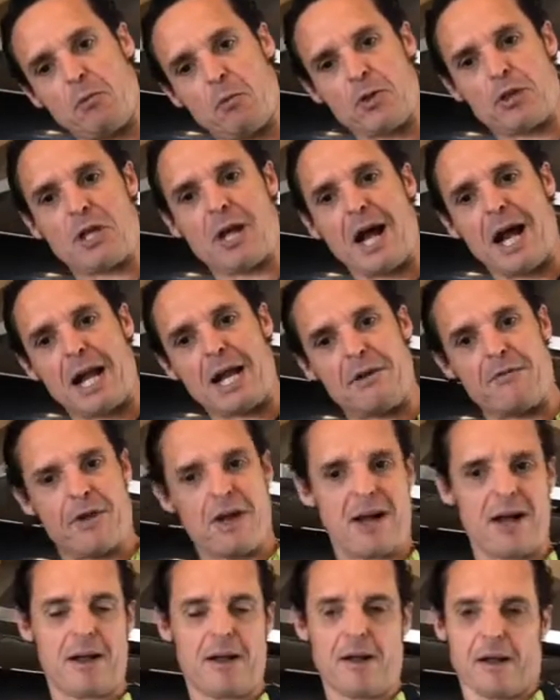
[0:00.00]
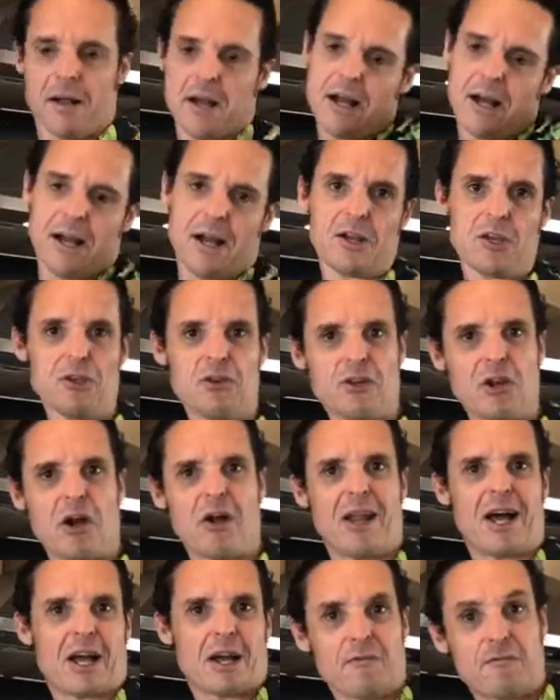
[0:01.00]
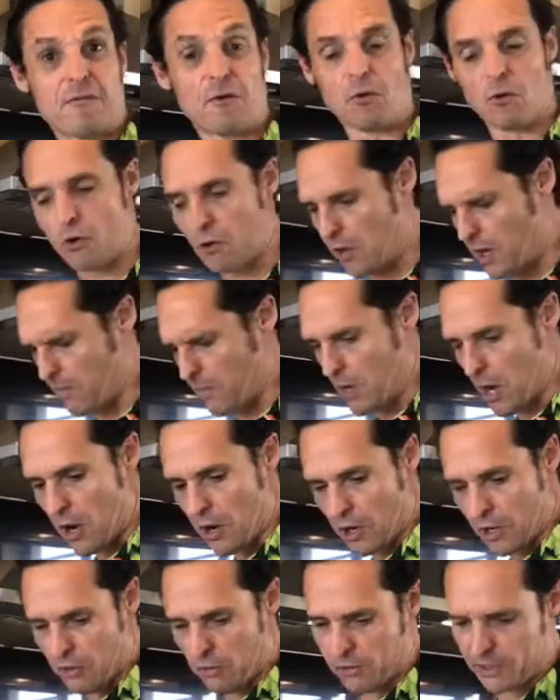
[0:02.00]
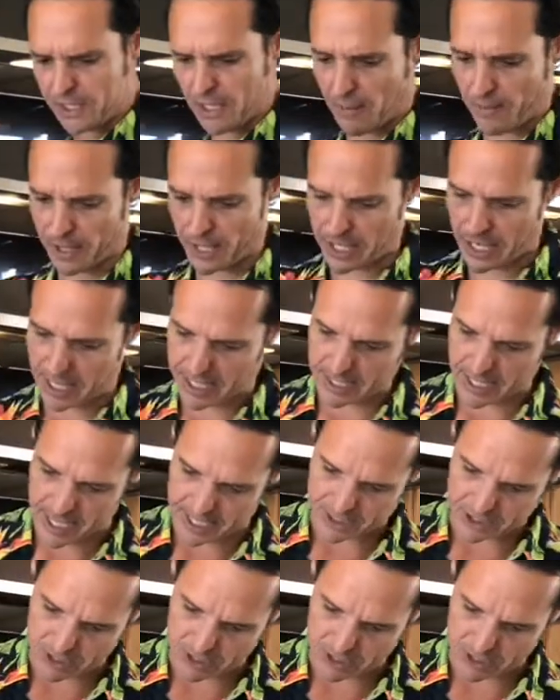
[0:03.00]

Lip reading: with kind of like a full cream yogurt or something like that.